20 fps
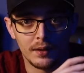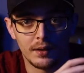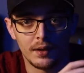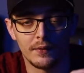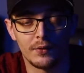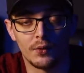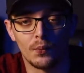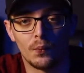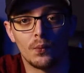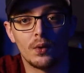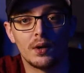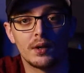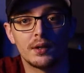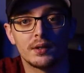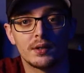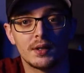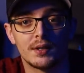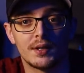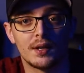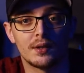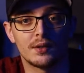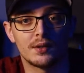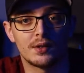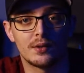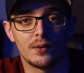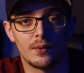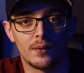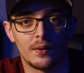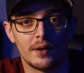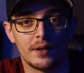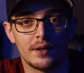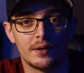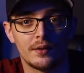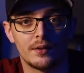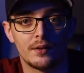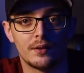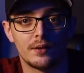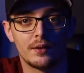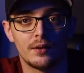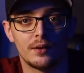If you want to tell a story,
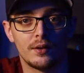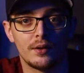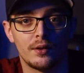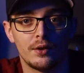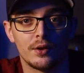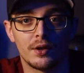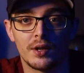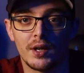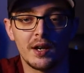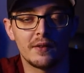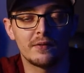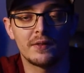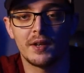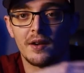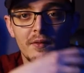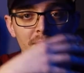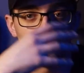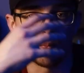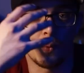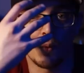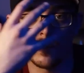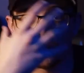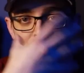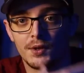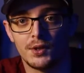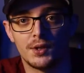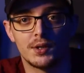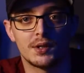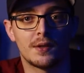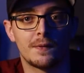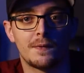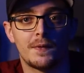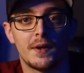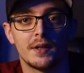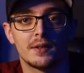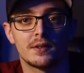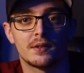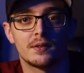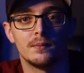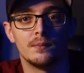you're going to have more than just the
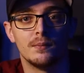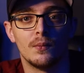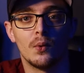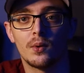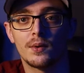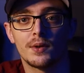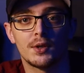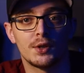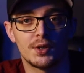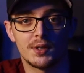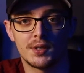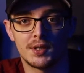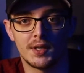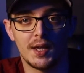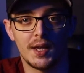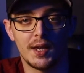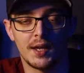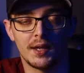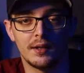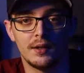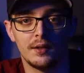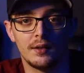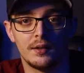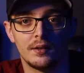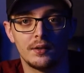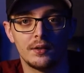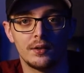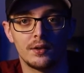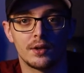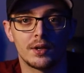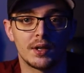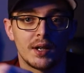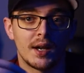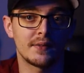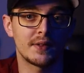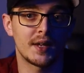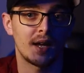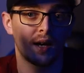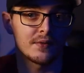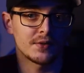face, more than just the head. You're going
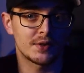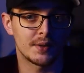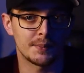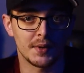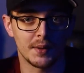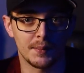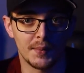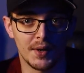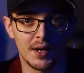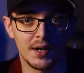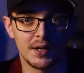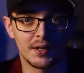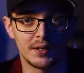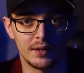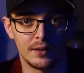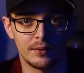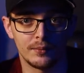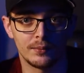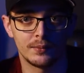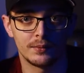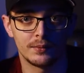to have something behind you,